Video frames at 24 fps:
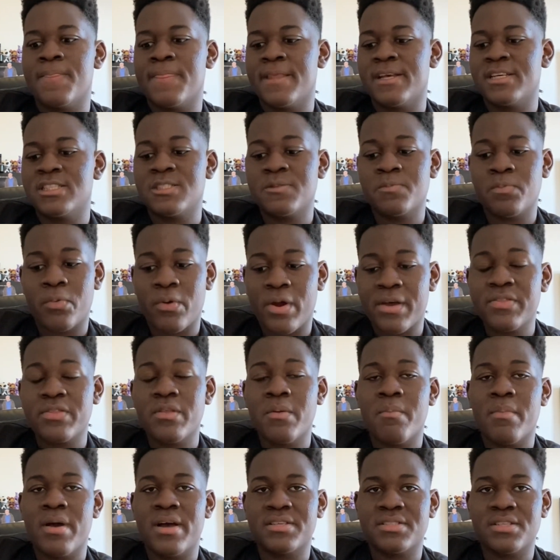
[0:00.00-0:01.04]
spread the
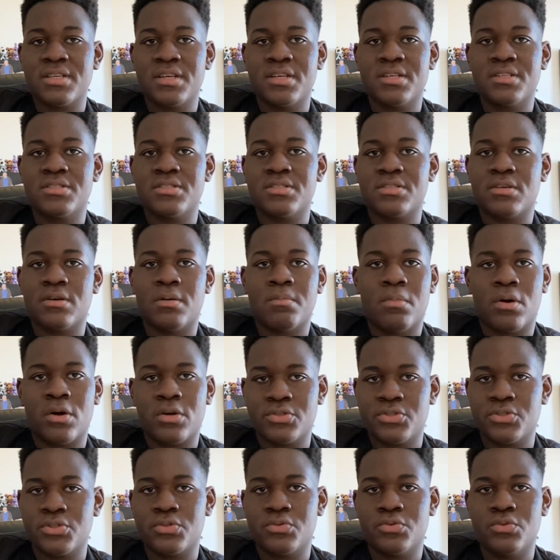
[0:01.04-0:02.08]
message
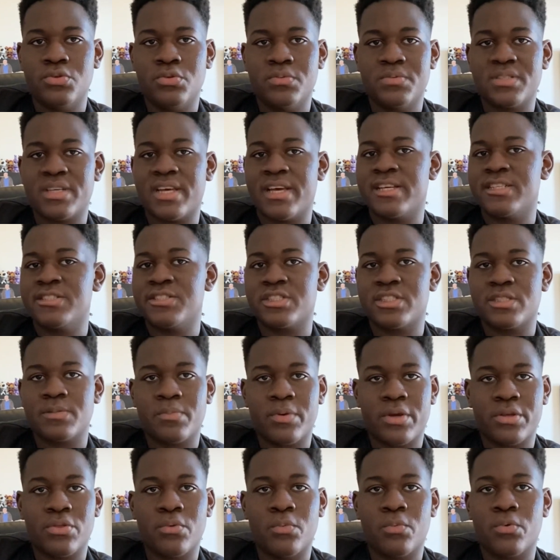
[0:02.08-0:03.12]
amongst your groups and
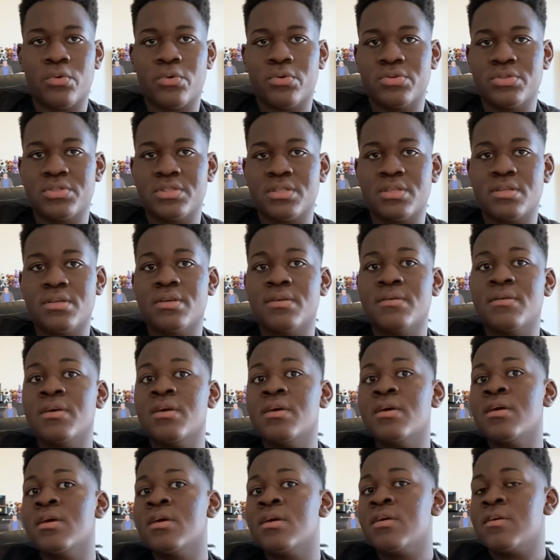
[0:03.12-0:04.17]
spread the words.
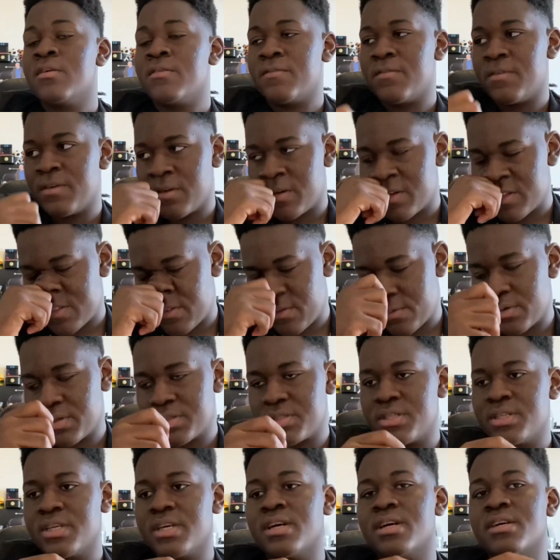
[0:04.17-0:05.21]
Thank you guys for
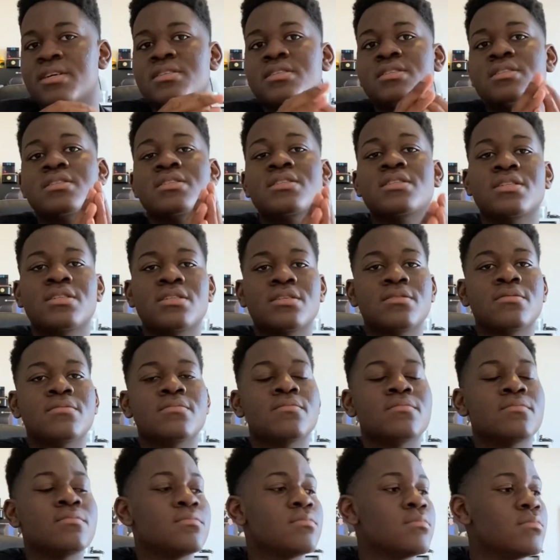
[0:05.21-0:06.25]
watching. I'll
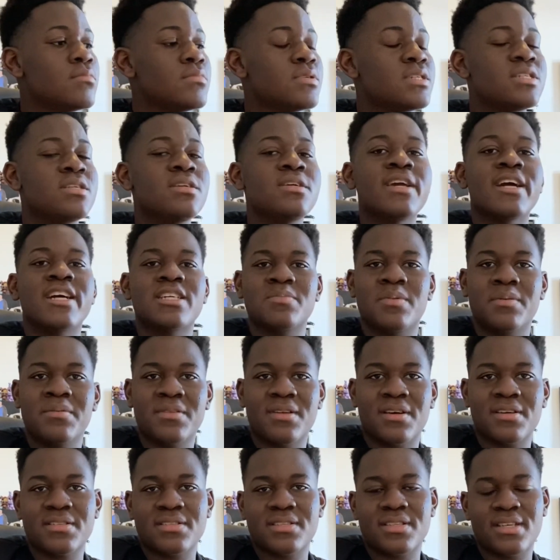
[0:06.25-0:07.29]
see you guys maybe
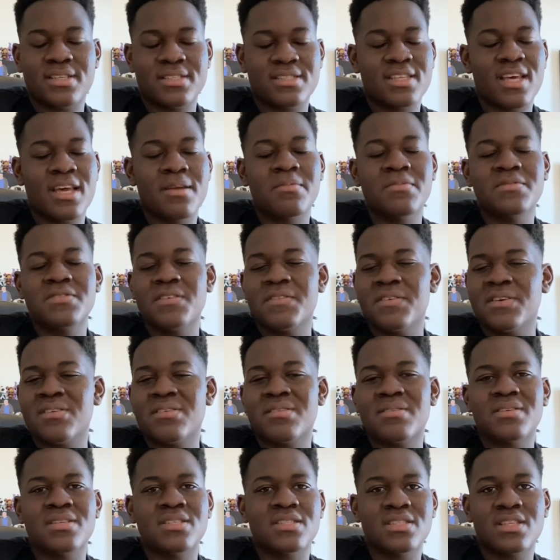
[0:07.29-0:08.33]
not next time for something
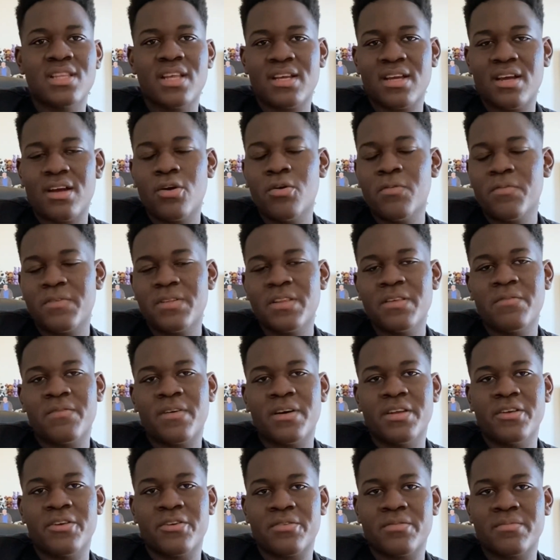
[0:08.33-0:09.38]
hopefully
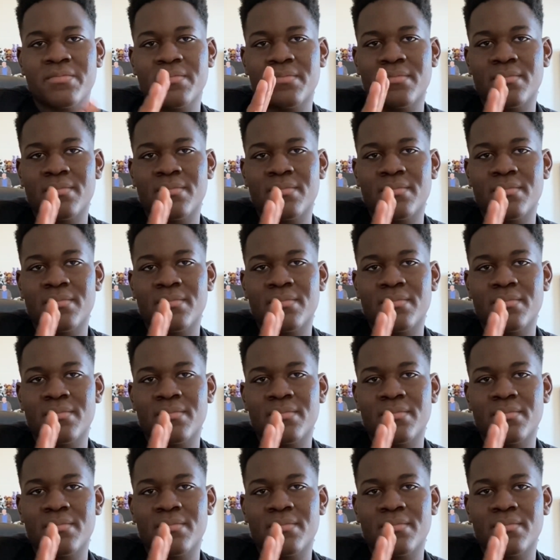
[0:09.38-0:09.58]
funnier.